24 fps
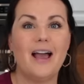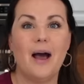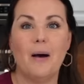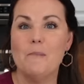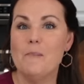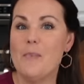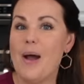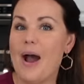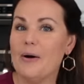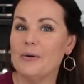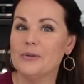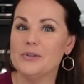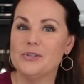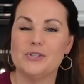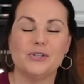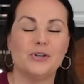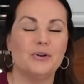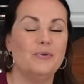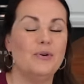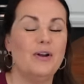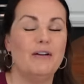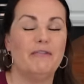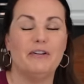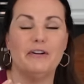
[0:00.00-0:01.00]
amount so
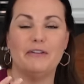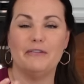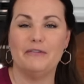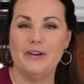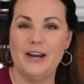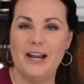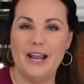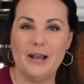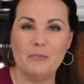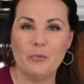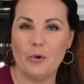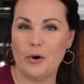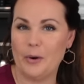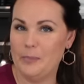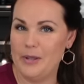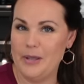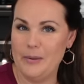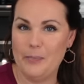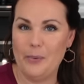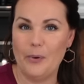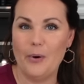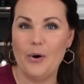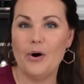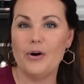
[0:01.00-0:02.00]
if you're feeding more
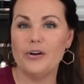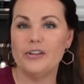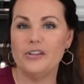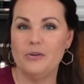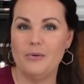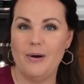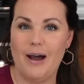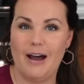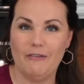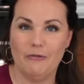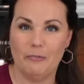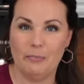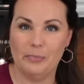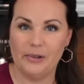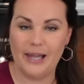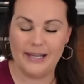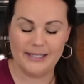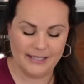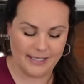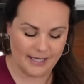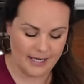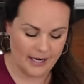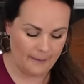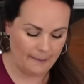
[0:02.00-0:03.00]
people, you have
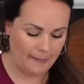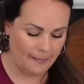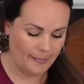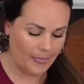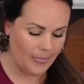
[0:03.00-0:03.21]
plenty.